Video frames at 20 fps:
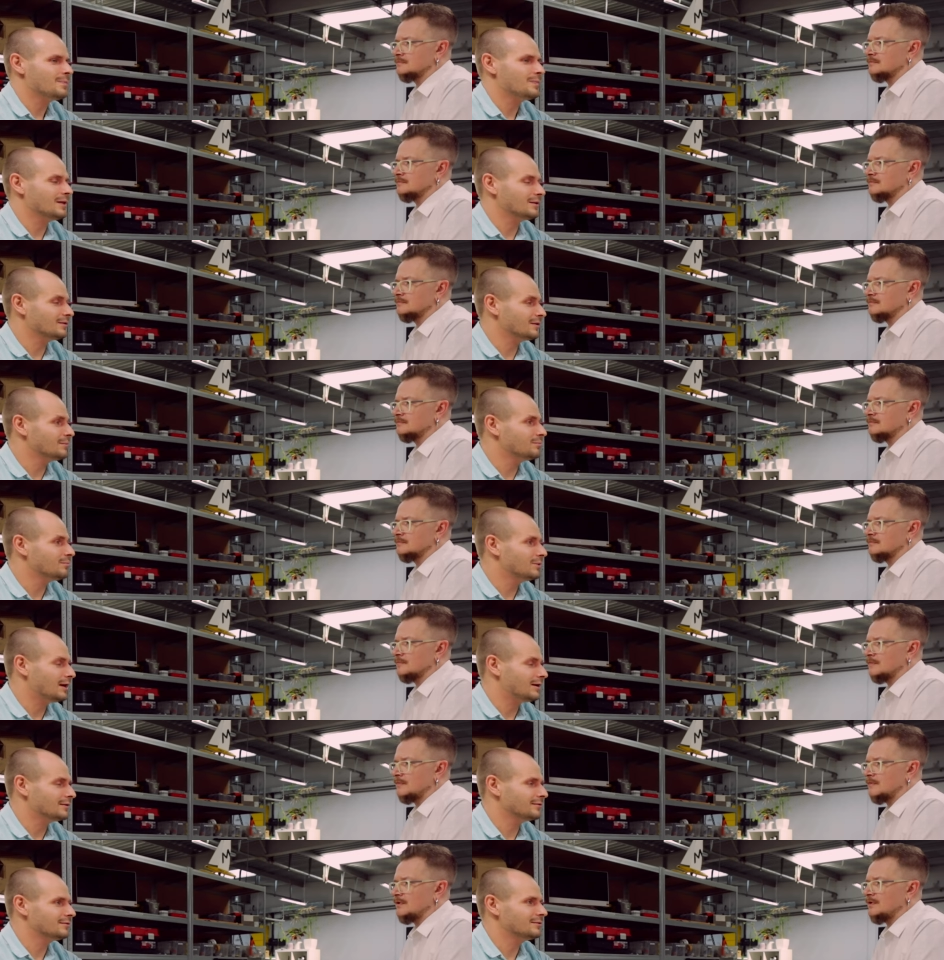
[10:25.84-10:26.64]
Speaker 1: that they
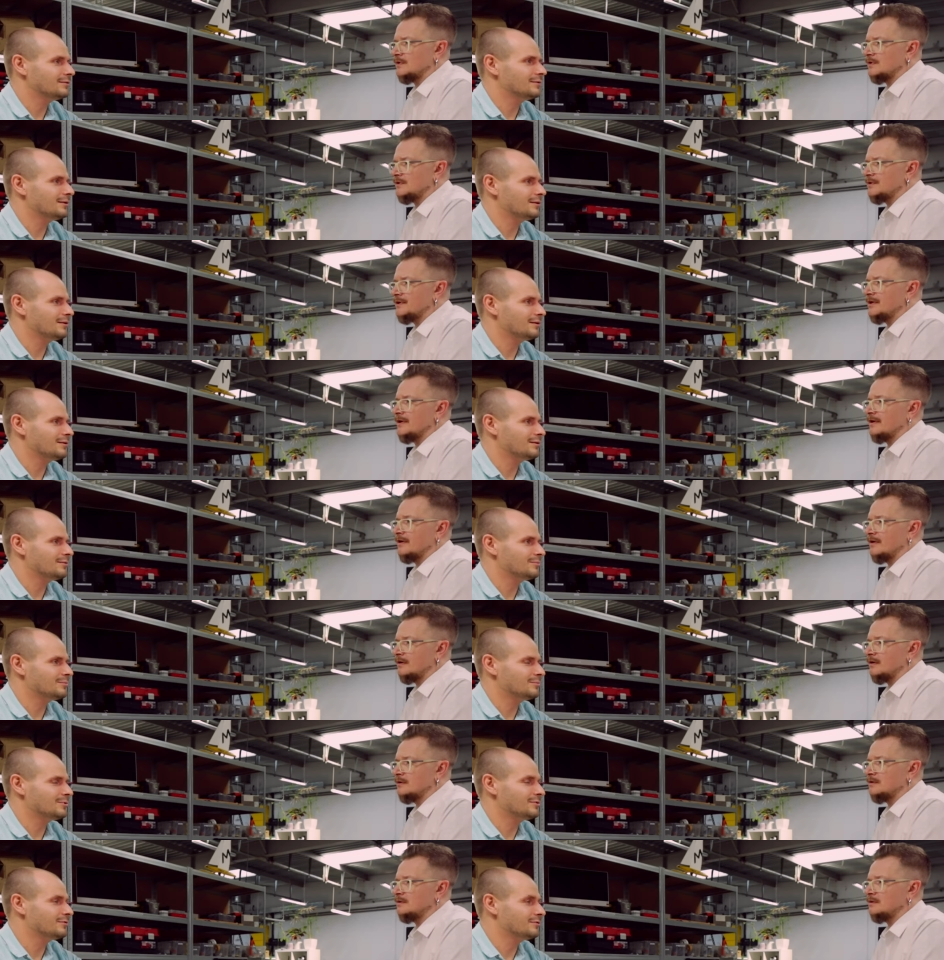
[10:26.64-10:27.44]
planned uh, yeah.
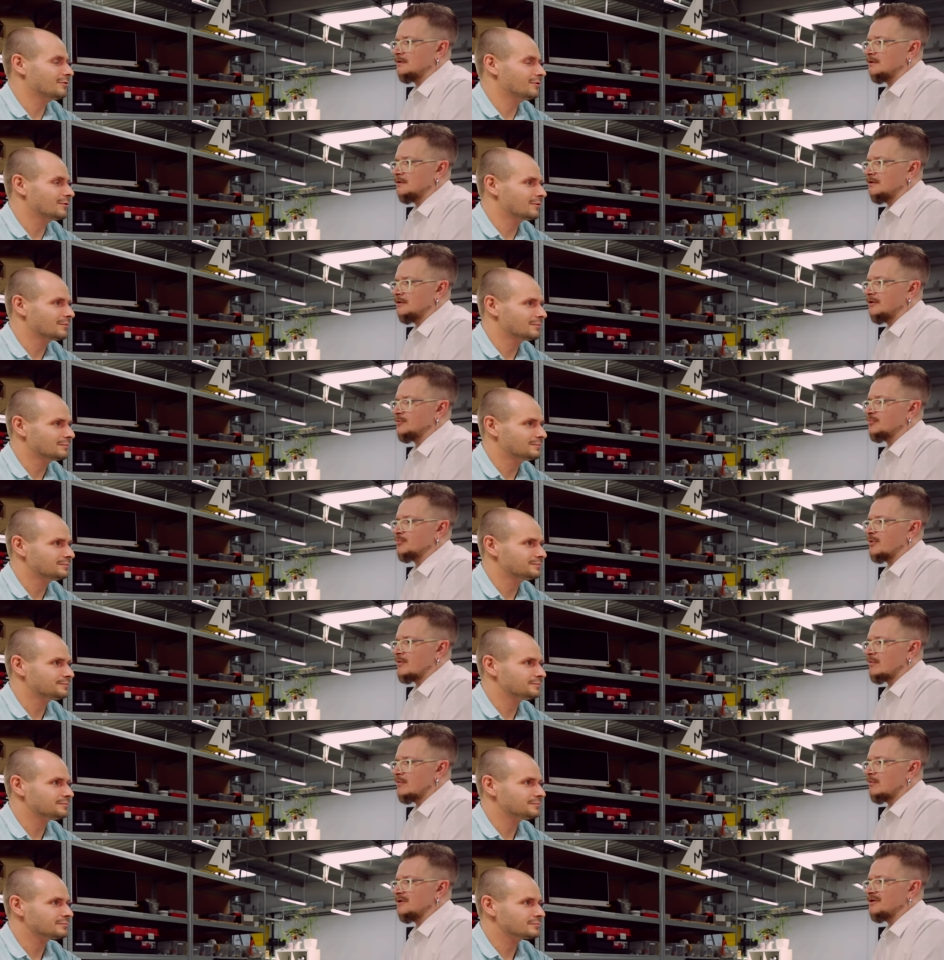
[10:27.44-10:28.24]
Speaker 2: before. And
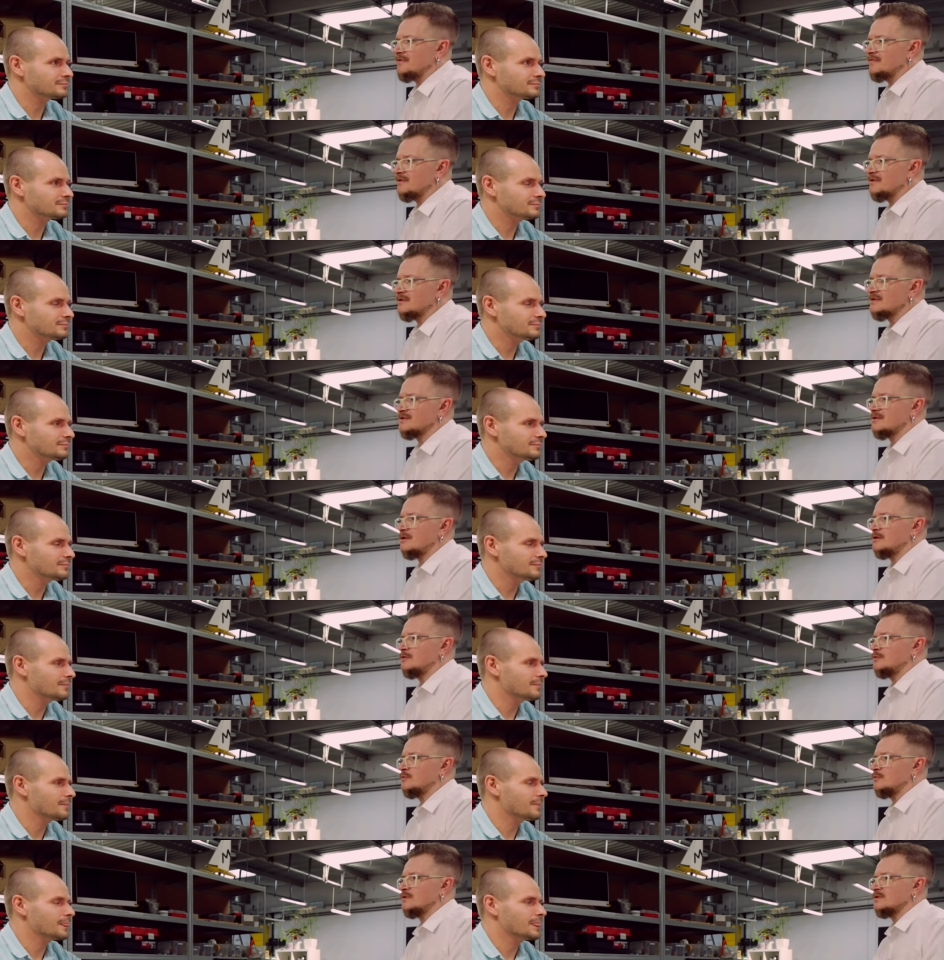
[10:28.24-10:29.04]
probably if they
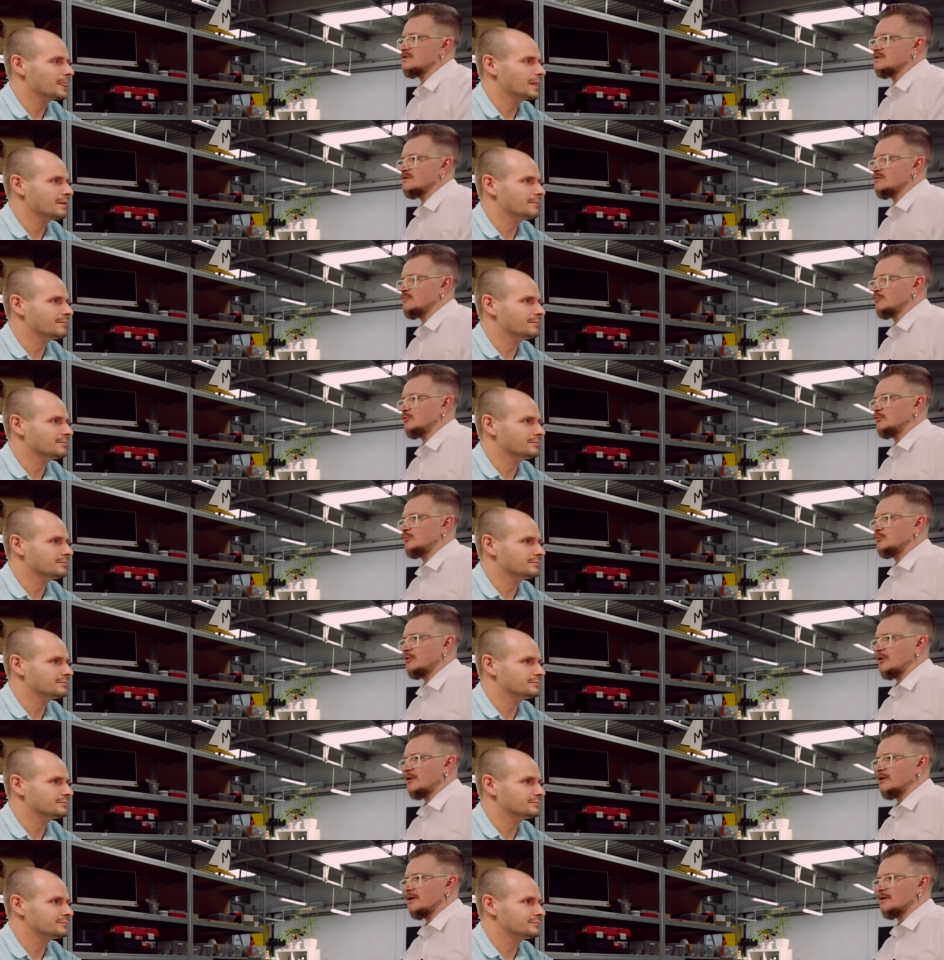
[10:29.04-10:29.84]
started with a simple
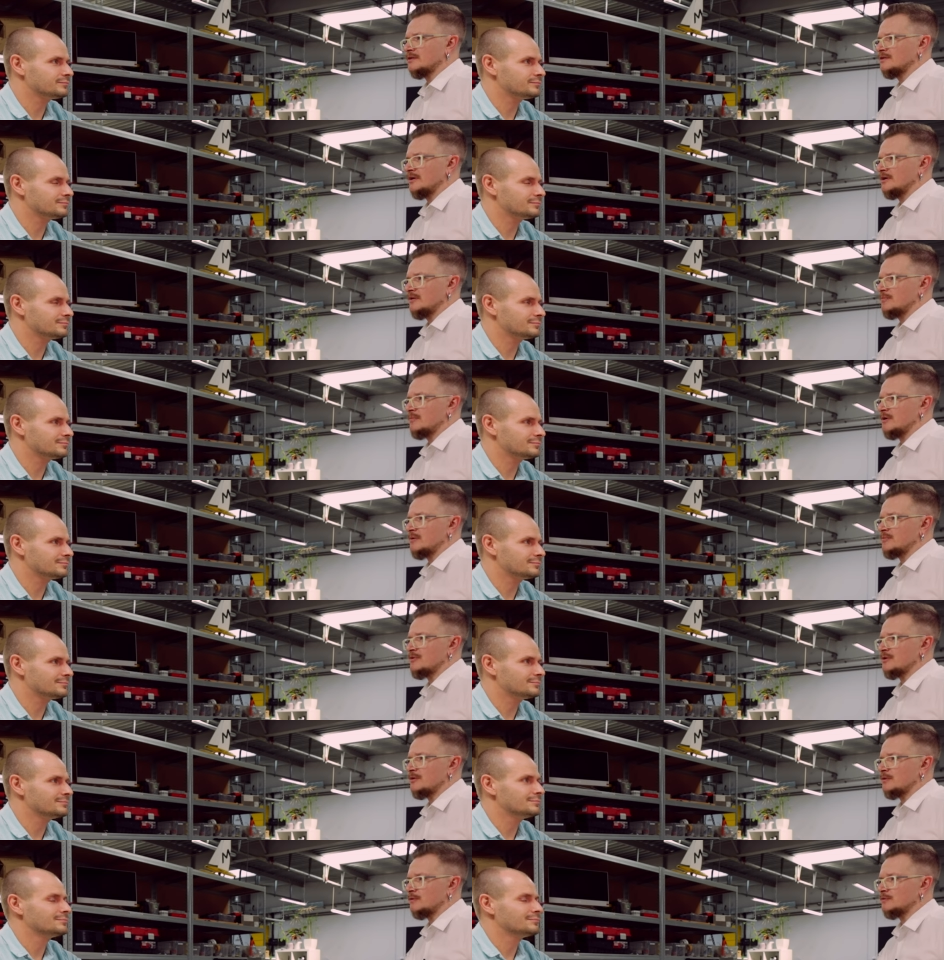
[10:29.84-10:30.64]
product, they
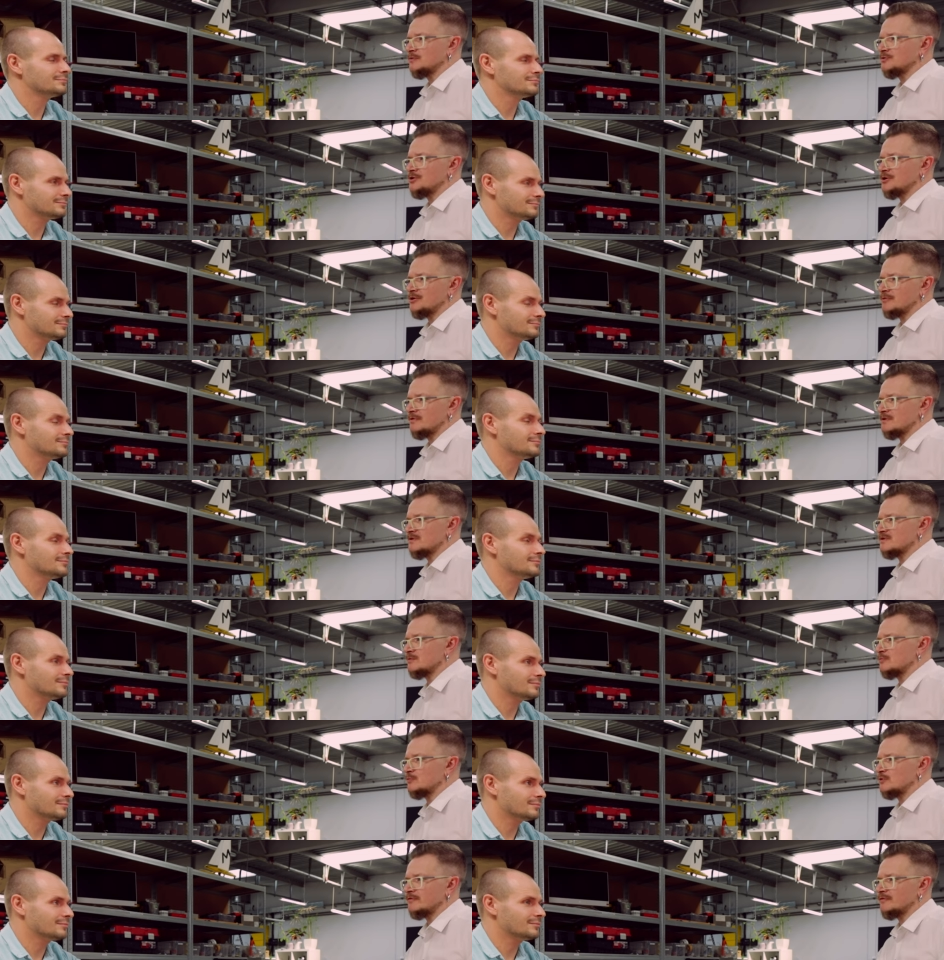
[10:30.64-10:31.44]
maybe could generate
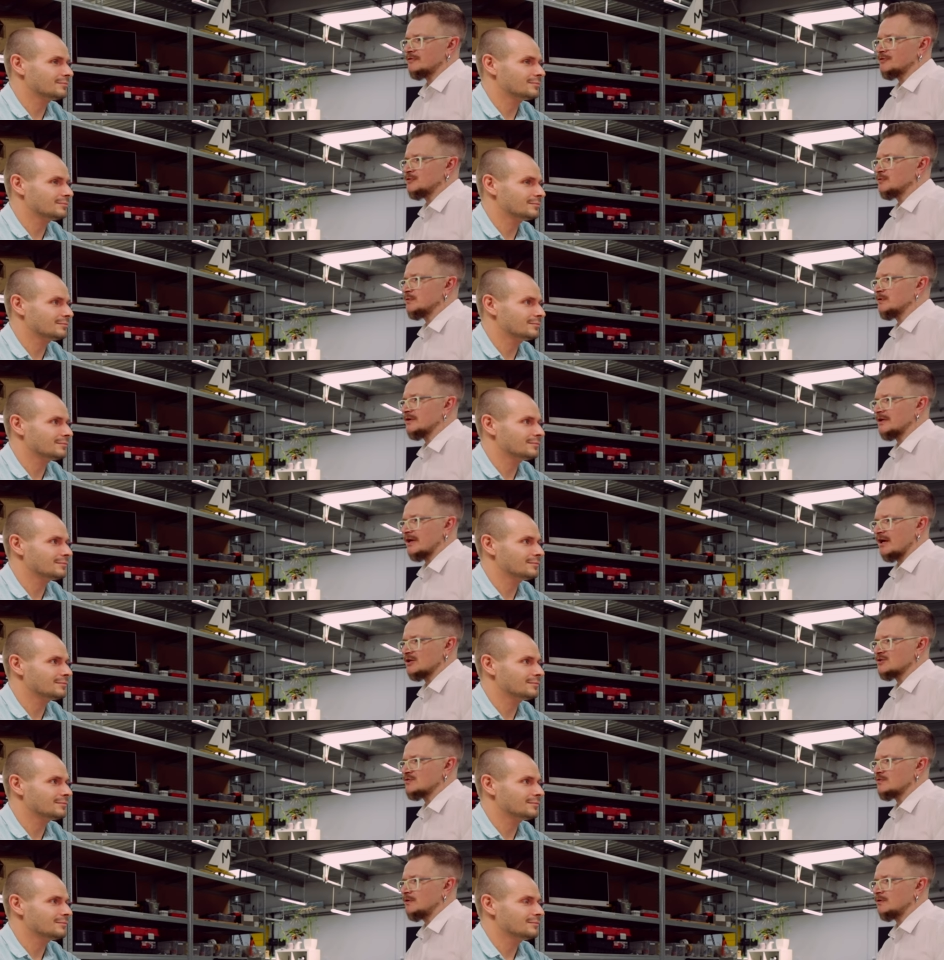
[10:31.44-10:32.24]
some revenue and
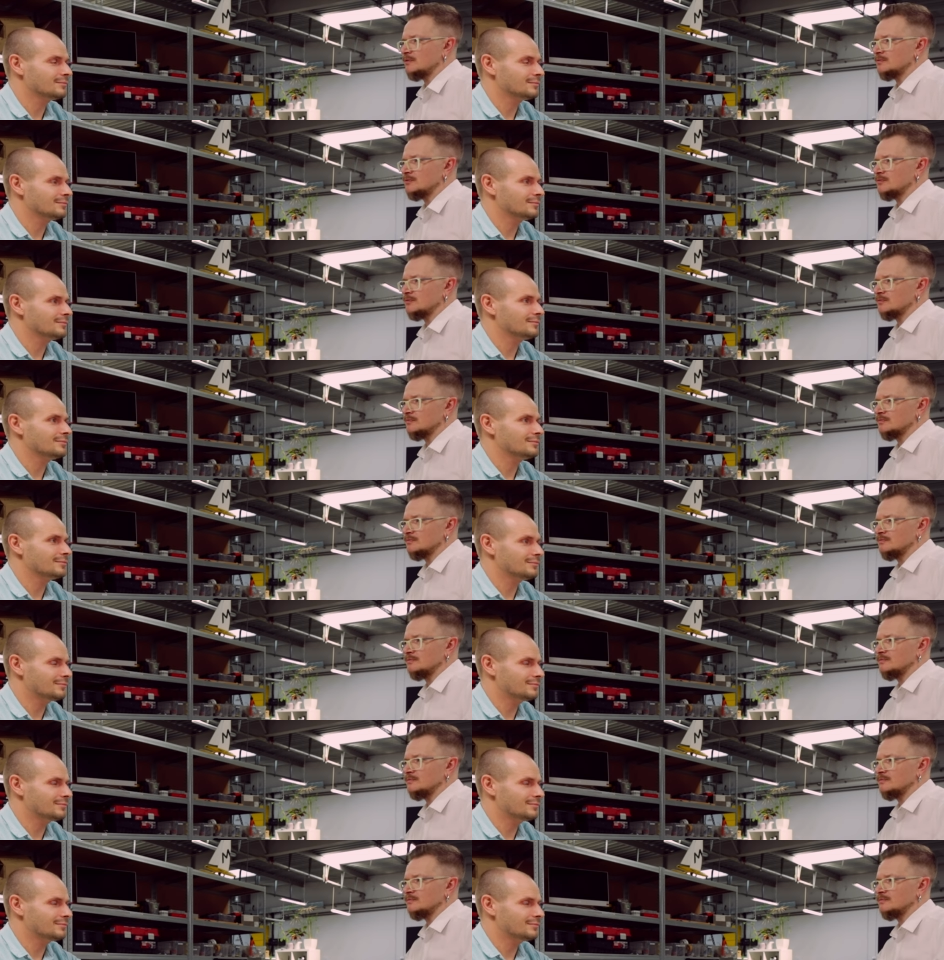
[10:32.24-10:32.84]
cash flow to